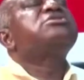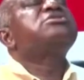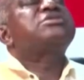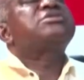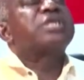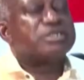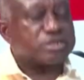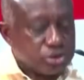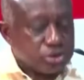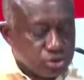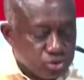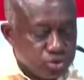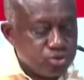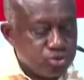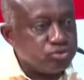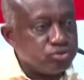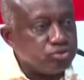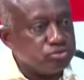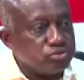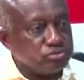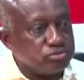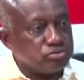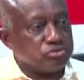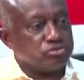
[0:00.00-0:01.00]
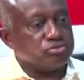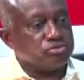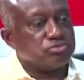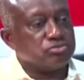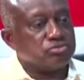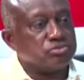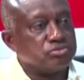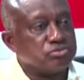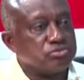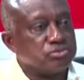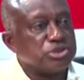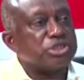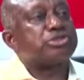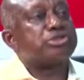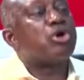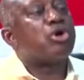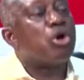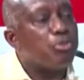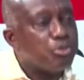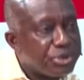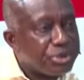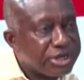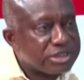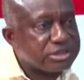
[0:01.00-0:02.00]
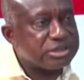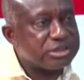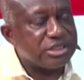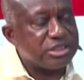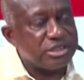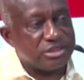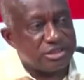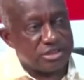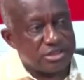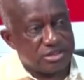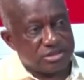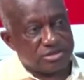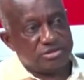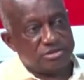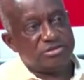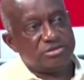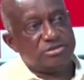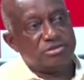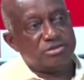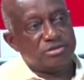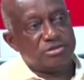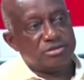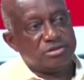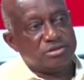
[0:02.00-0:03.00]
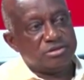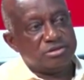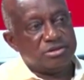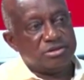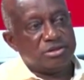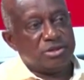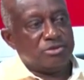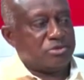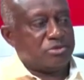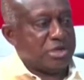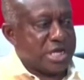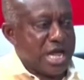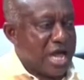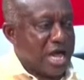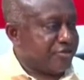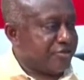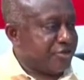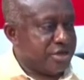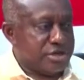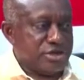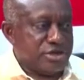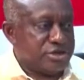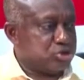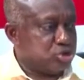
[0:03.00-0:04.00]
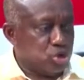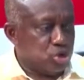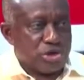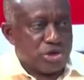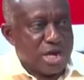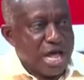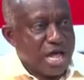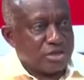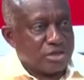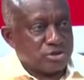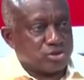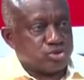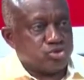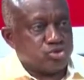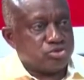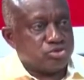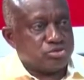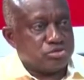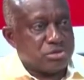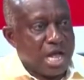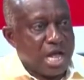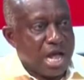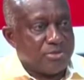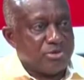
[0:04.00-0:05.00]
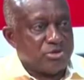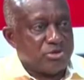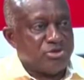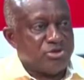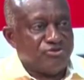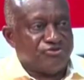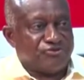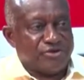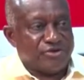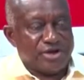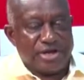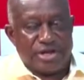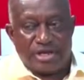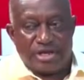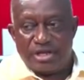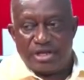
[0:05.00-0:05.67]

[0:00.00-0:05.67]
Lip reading: 32. It's unprecedented. Because I'm show now, so my me be afraid.